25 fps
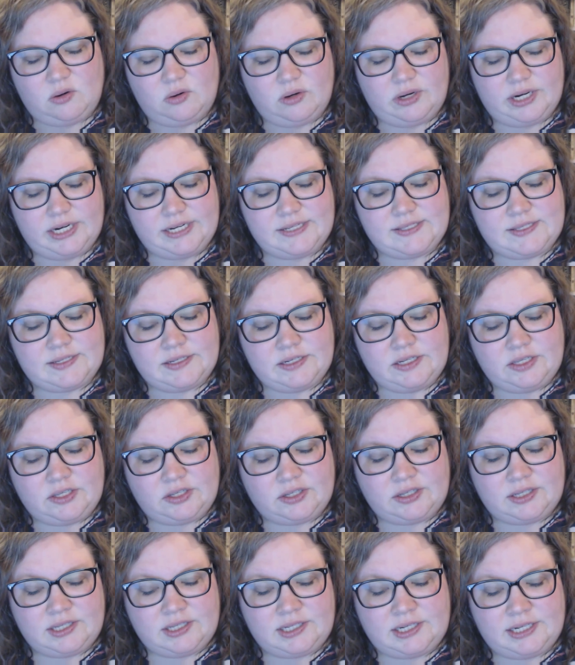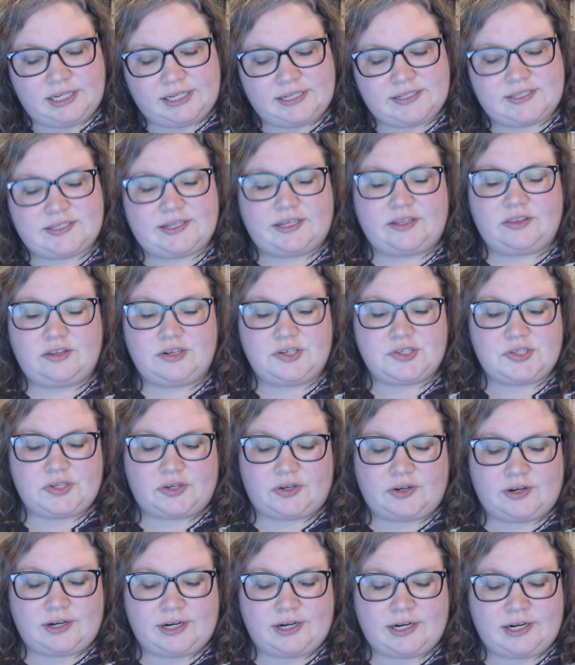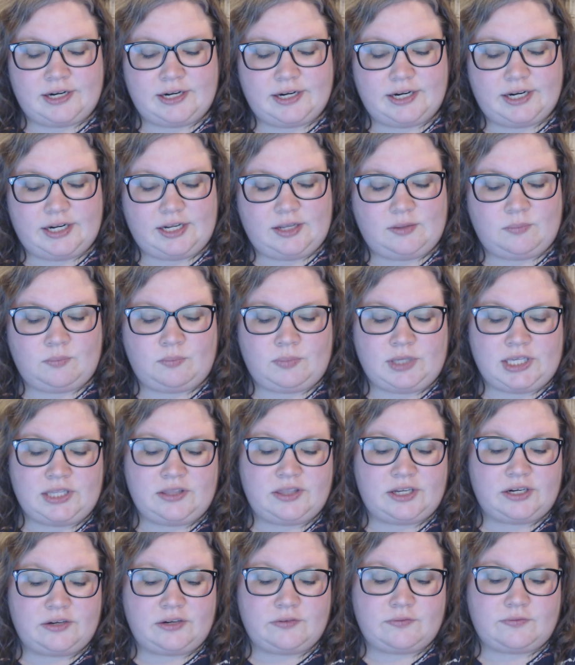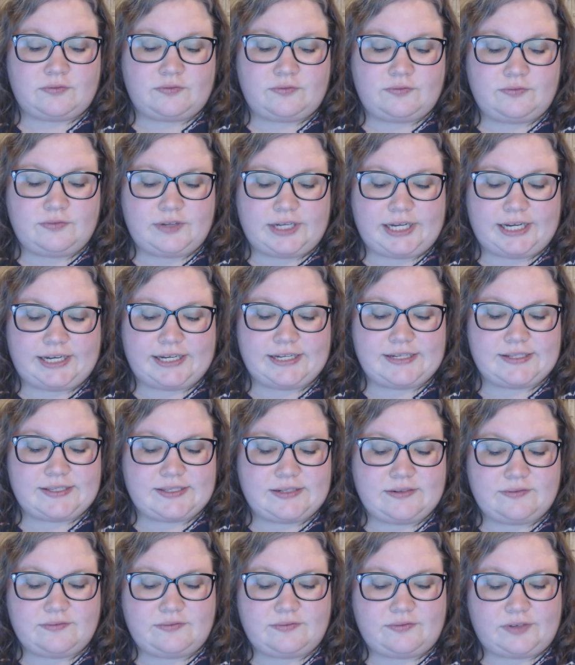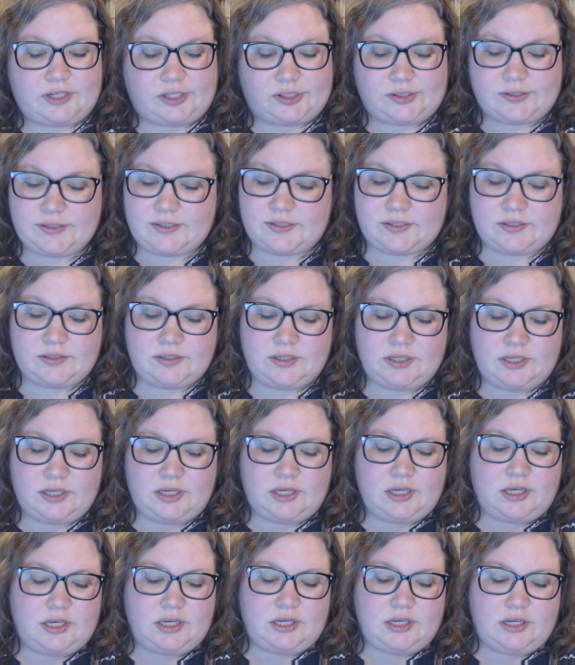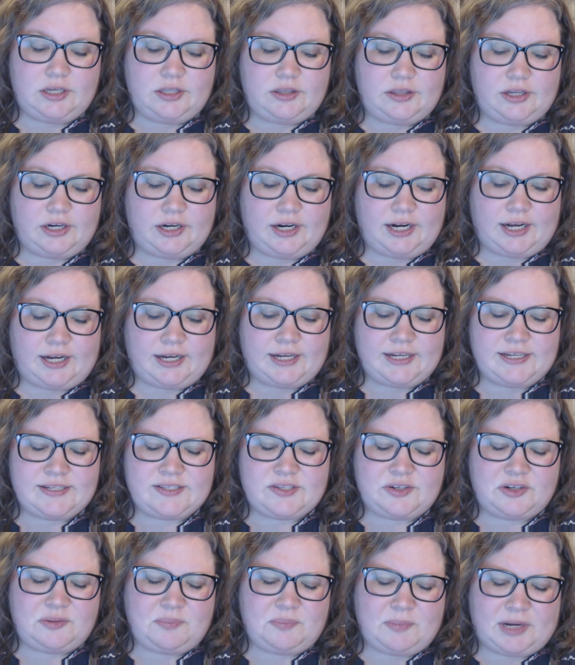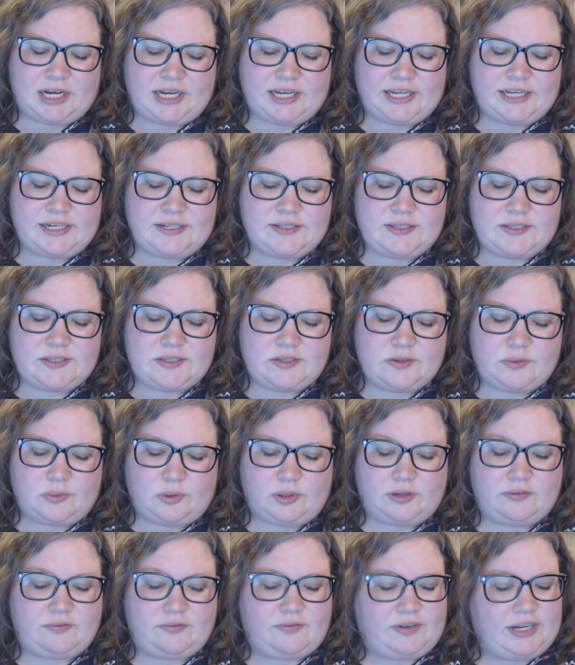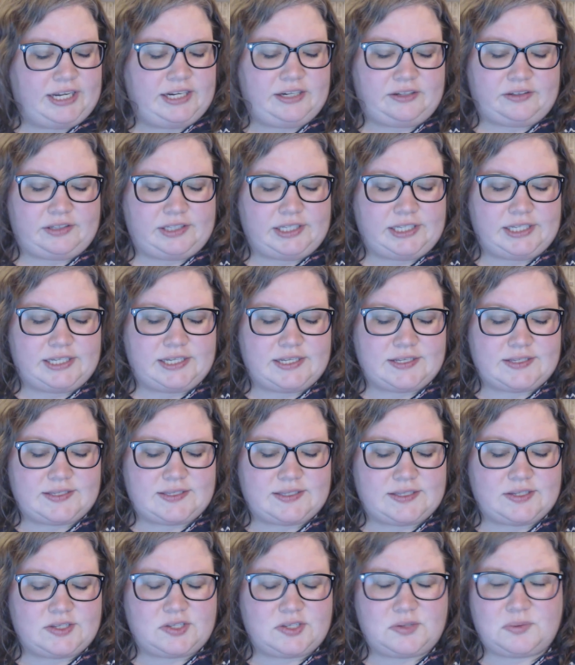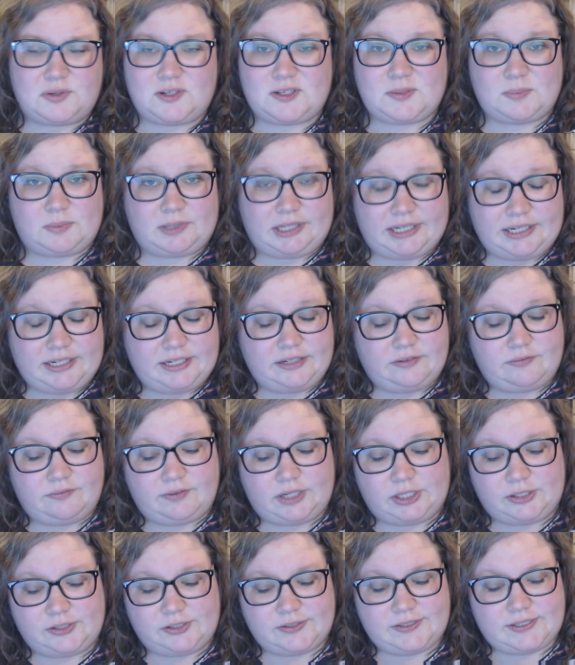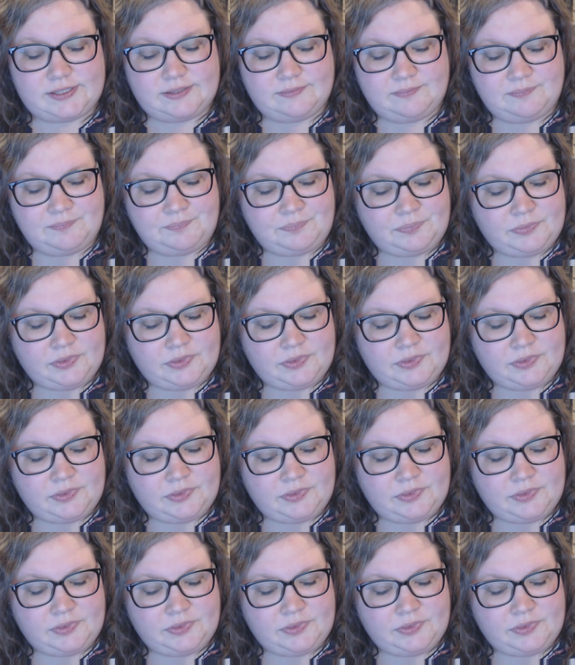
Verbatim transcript: Or is it good as others are, and be their eyes in fault? Their eyes are minds, or finally is this resplendent vault?